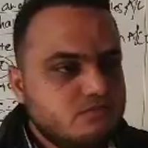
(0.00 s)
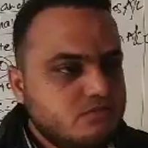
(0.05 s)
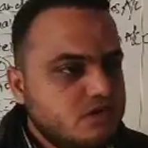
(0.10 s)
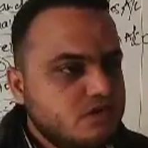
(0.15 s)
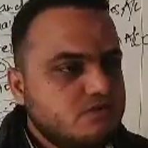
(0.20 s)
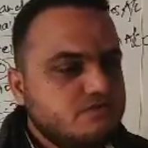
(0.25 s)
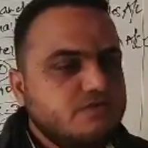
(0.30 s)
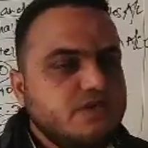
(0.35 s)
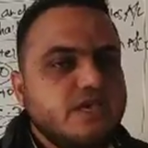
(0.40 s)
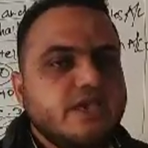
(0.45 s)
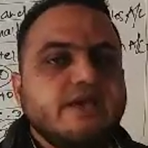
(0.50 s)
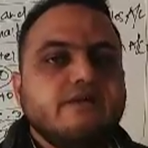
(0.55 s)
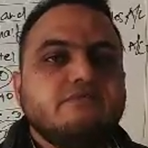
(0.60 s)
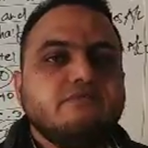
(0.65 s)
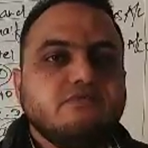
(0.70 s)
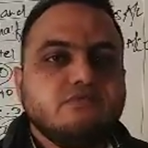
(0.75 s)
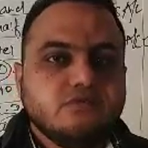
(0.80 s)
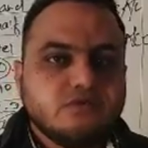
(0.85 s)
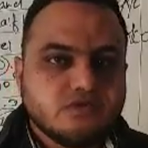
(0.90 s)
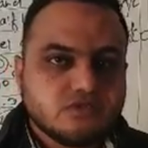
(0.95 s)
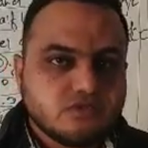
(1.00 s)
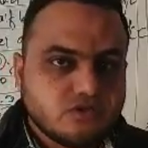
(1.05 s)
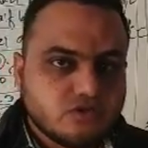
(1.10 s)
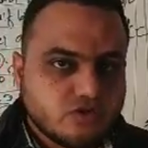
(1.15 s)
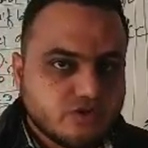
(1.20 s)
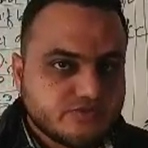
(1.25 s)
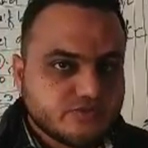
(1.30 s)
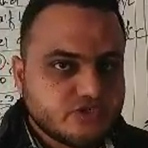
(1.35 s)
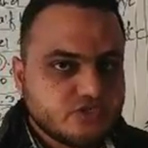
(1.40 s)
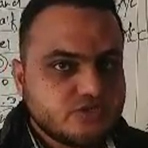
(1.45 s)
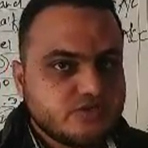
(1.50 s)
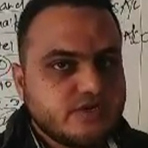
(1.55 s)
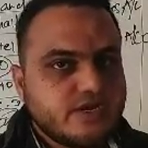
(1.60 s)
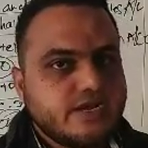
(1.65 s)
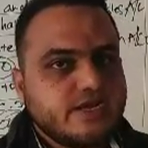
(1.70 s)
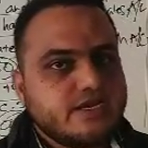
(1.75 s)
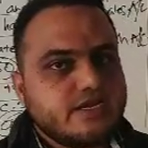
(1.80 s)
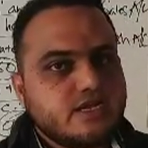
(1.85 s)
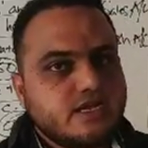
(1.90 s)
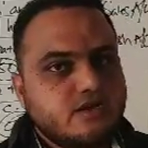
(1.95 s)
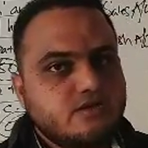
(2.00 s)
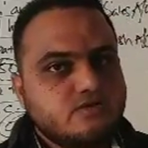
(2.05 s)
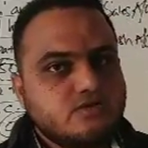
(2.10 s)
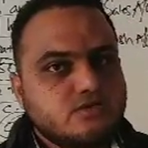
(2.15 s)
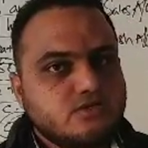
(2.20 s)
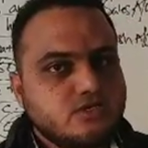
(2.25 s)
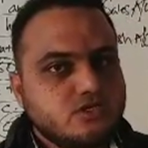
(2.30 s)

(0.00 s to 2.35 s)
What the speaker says: but we have no other option right now,